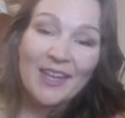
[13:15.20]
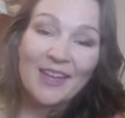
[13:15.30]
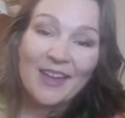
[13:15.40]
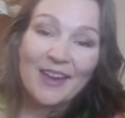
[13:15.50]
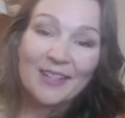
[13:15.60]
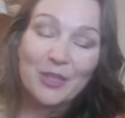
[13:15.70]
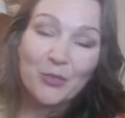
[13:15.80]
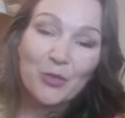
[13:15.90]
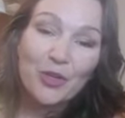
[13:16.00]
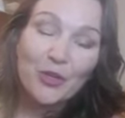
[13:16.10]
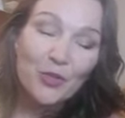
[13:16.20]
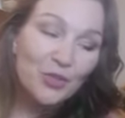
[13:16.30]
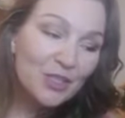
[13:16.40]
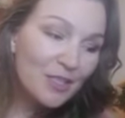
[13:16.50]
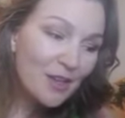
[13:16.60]
And what are
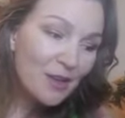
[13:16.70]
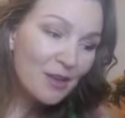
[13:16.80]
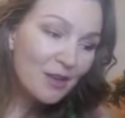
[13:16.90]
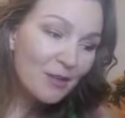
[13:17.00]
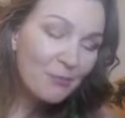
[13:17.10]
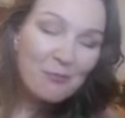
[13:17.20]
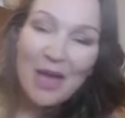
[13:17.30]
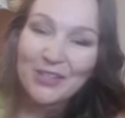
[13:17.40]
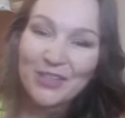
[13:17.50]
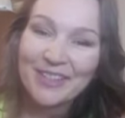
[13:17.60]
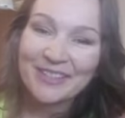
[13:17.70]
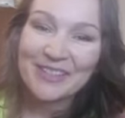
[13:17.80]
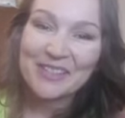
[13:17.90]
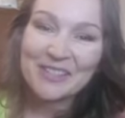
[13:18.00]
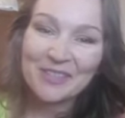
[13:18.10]
those magical
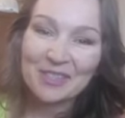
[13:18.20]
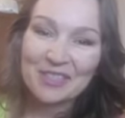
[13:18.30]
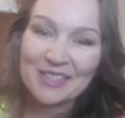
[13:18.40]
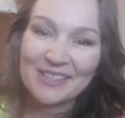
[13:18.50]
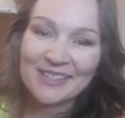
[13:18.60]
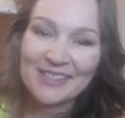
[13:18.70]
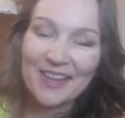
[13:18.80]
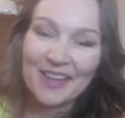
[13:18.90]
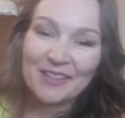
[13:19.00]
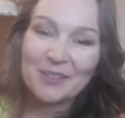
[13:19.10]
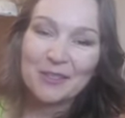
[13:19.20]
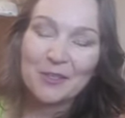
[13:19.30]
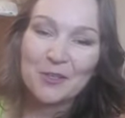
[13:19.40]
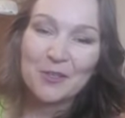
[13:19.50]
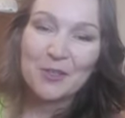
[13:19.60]
activities that
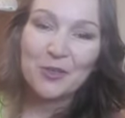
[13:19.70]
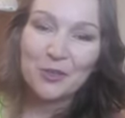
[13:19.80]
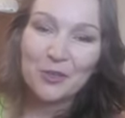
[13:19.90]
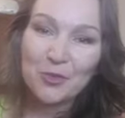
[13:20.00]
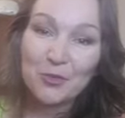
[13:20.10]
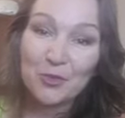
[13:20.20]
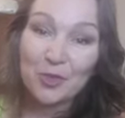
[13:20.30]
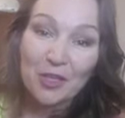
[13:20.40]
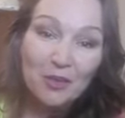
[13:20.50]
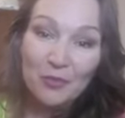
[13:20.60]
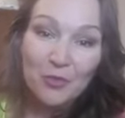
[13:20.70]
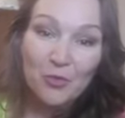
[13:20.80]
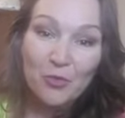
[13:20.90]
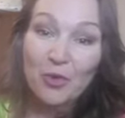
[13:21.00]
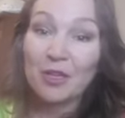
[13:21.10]
you do if
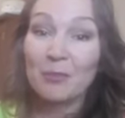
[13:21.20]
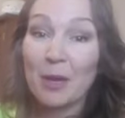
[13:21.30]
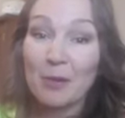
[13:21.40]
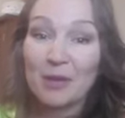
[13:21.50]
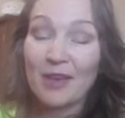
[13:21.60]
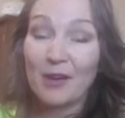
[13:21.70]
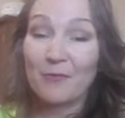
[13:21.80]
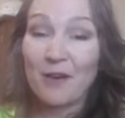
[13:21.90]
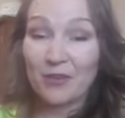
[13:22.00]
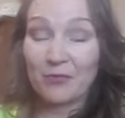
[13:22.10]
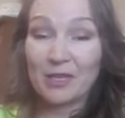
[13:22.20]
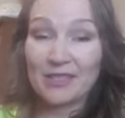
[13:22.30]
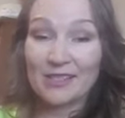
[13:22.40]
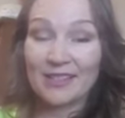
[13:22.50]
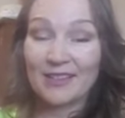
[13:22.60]
you only maybe have 5
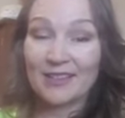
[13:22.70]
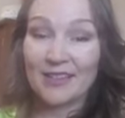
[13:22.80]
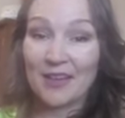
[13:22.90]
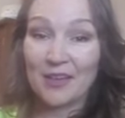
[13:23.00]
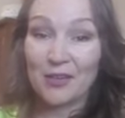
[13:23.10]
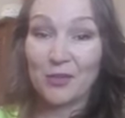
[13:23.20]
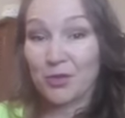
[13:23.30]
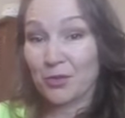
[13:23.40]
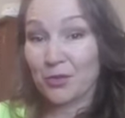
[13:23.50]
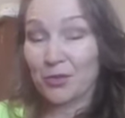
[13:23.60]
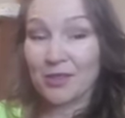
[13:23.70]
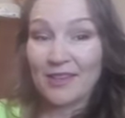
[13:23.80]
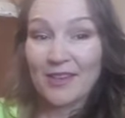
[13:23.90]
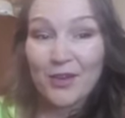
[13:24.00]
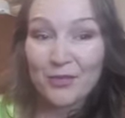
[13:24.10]
minutes on the day to
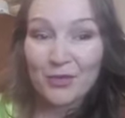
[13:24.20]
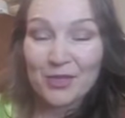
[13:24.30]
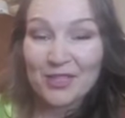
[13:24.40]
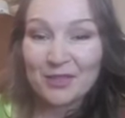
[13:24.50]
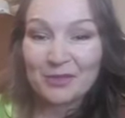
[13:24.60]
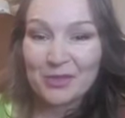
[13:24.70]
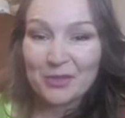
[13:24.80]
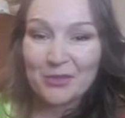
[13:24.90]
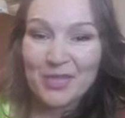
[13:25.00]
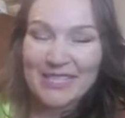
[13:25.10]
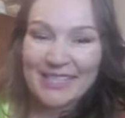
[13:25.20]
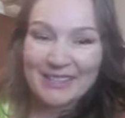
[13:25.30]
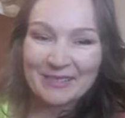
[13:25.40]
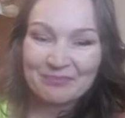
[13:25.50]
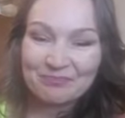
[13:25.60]
take care of yourself? So what is
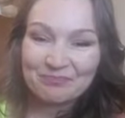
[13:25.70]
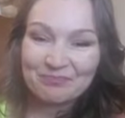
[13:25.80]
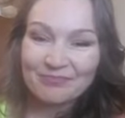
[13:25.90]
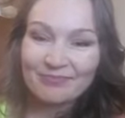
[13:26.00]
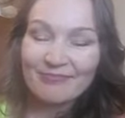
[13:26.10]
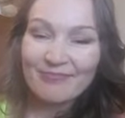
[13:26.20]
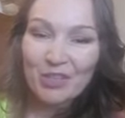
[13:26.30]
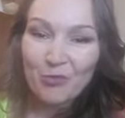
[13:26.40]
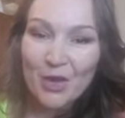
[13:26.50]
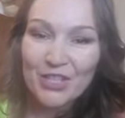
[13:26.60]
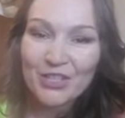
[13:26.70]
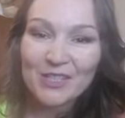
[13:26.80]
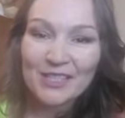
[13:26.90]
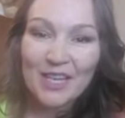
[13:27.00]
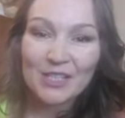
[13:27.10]
it?
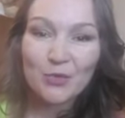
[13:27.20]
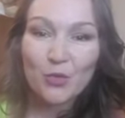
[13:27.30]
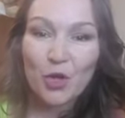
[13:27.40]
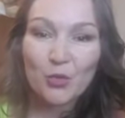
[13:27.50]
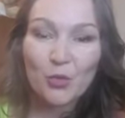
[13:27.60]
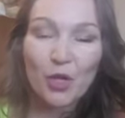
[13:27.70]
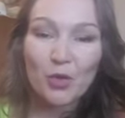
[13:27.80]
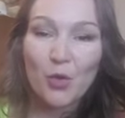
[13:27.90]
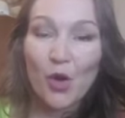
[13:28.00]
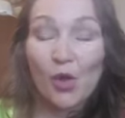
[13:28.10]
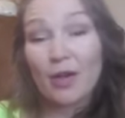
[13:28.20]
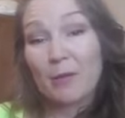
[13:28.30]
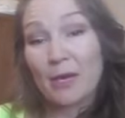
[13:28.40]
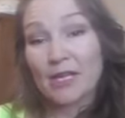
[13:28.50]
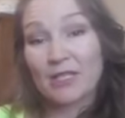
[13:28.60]
Rachel says, walk, walk, walk.
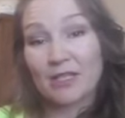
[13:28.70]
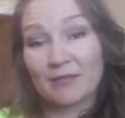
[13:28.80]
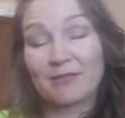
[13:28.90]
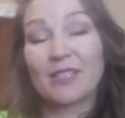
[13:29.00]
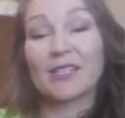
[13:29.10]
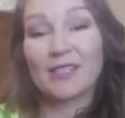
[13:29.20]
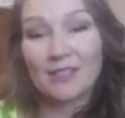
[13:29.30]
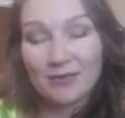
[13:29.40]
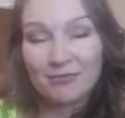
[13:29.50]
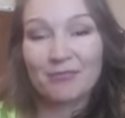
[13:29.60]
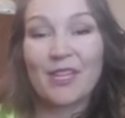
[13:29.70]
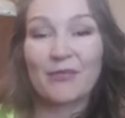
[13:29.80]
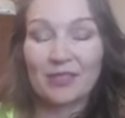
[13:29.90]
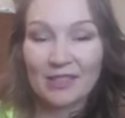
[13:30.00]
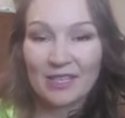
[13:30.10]
Amazing. Yes,
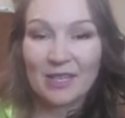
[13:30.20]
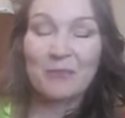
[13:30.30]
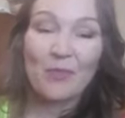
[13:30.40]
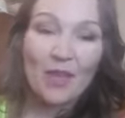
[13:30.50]
definitely.